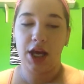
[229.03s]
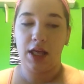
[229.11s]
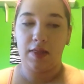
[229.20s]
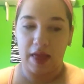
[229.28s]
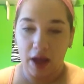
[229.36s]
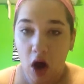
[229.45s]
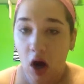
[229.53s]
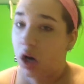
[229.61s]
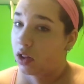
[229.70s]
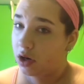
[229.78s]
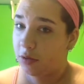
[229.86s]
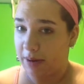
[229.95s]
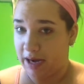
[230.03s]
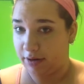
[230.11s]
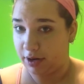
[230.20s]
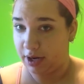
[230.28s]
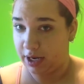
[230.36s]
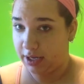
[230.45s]
They are a little
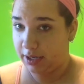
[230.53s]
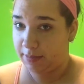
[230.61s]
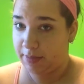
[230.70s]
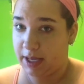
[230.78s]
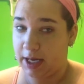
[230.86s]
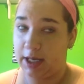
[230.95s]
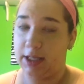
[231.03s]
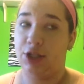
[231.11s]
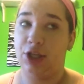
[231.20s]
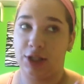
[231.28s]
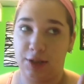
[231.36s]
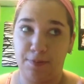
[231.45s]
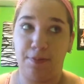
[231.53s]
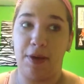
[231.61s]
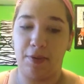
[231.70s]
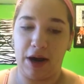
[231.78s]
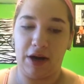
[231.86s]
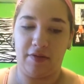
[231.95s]
powdery, because just
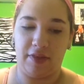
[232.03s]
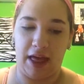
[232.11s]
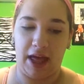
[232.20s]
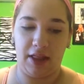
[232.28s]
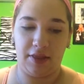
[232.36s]
beware of that.